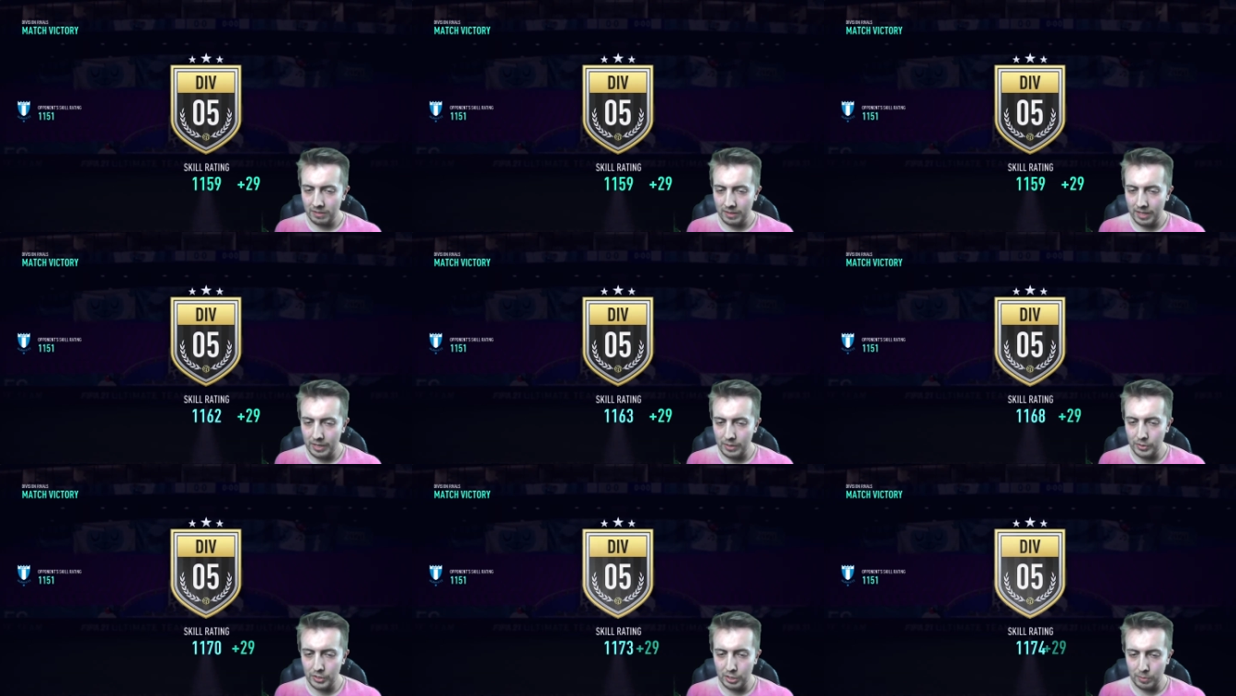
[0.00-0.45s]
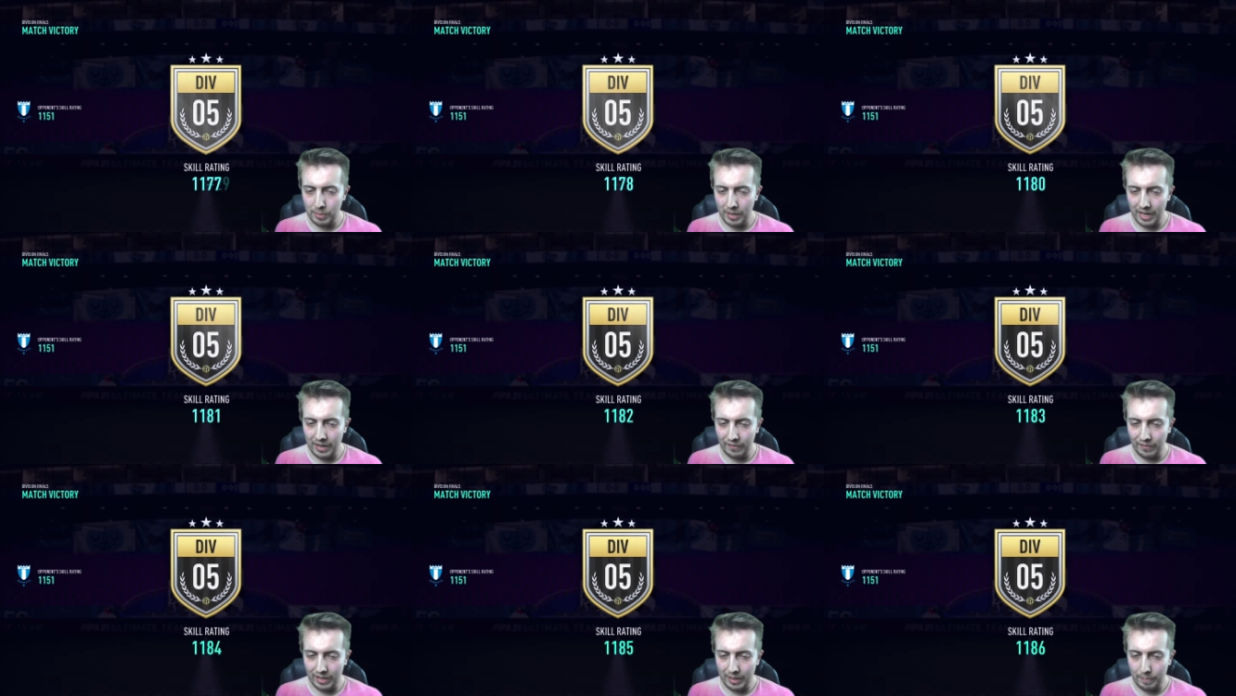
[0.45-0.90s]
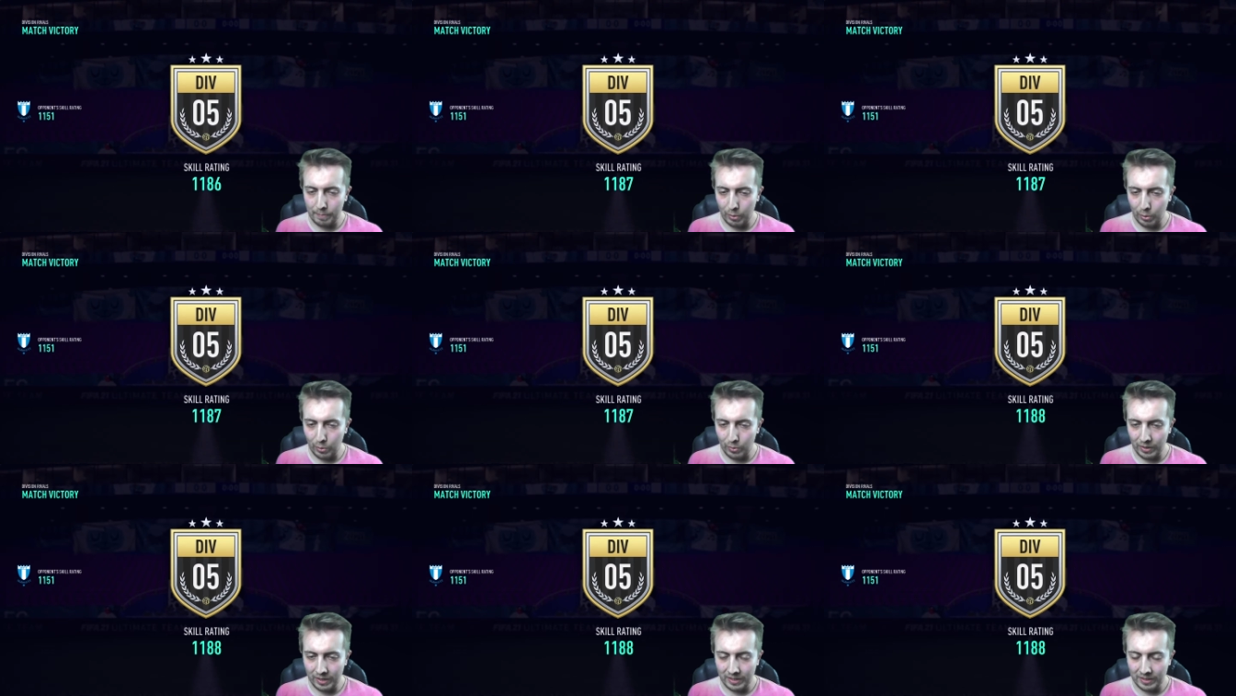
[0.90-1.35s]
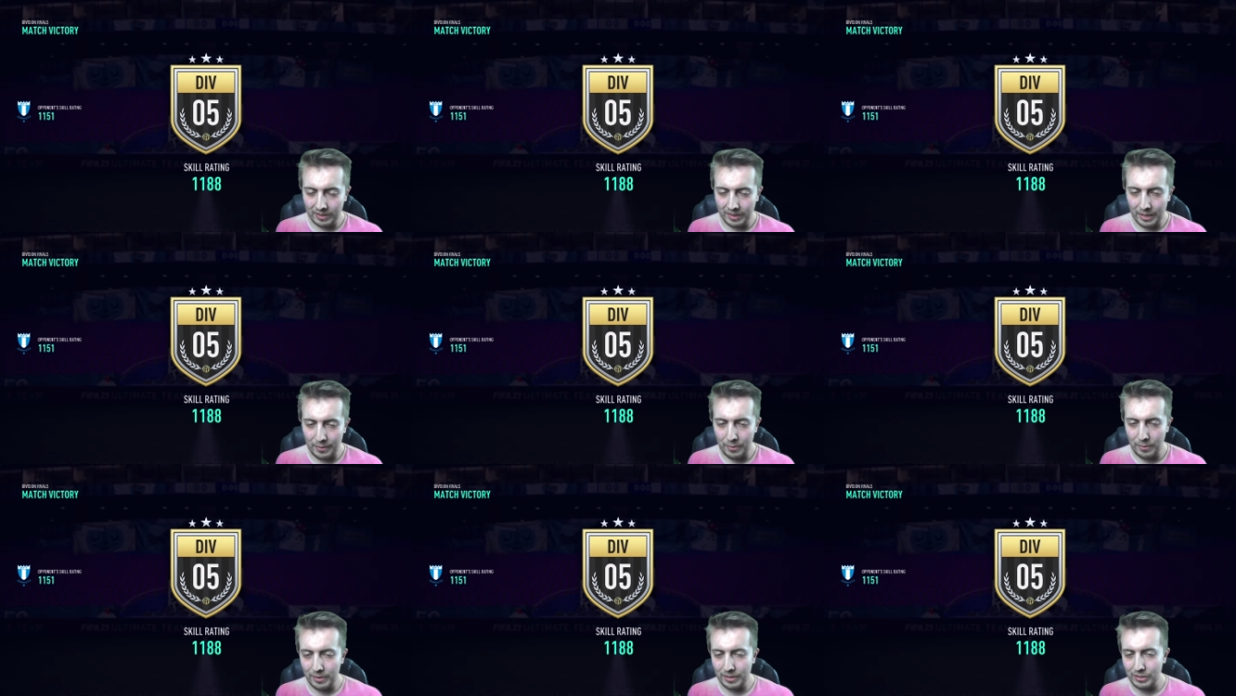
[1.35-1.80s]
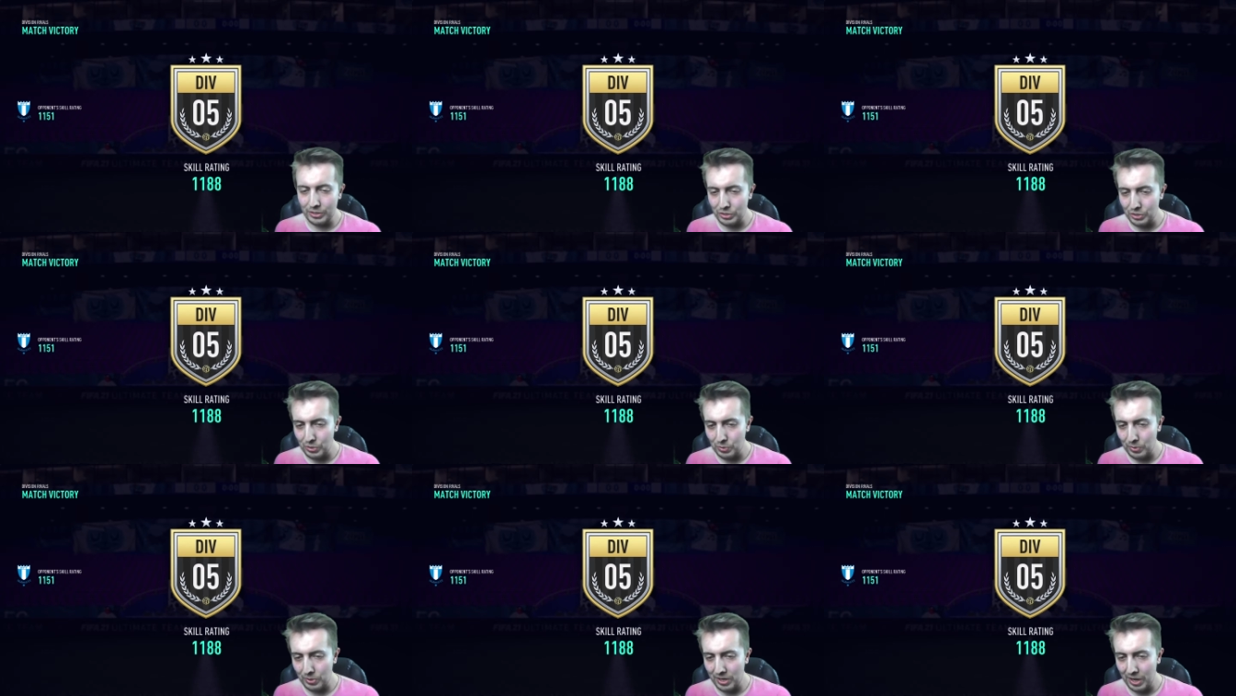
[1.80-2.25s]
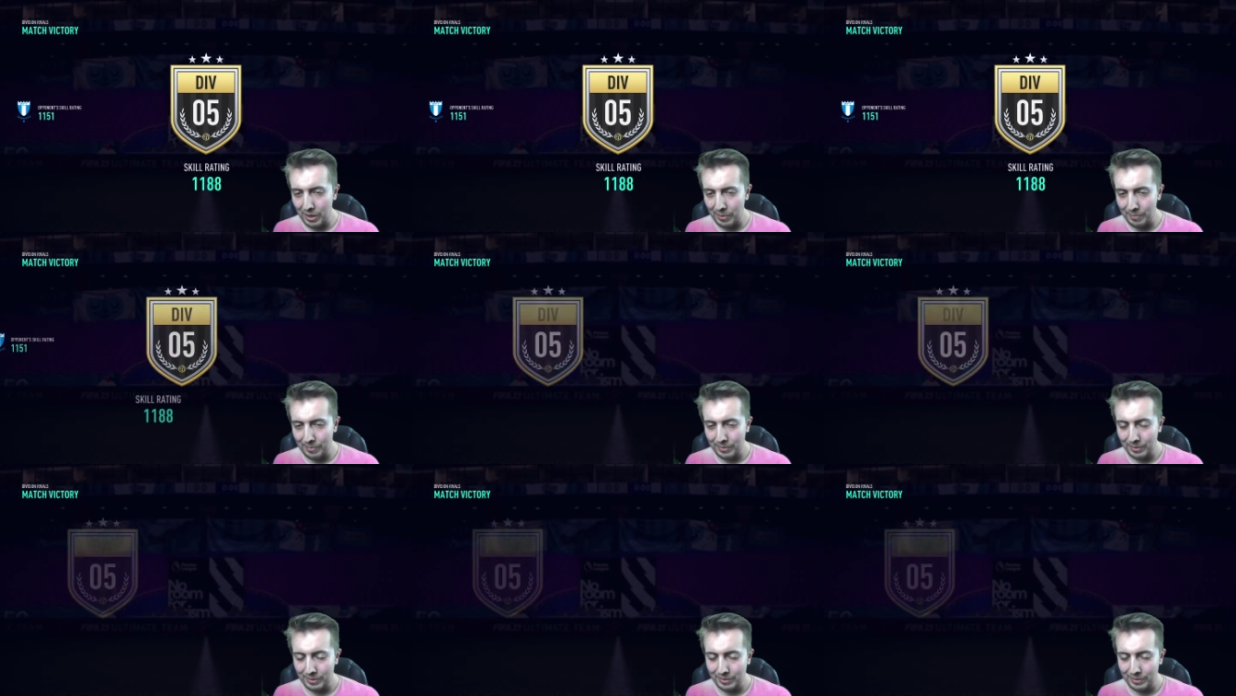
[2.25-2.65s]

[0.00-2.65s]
Then he was just playing really boring. Then we went 2-1 up,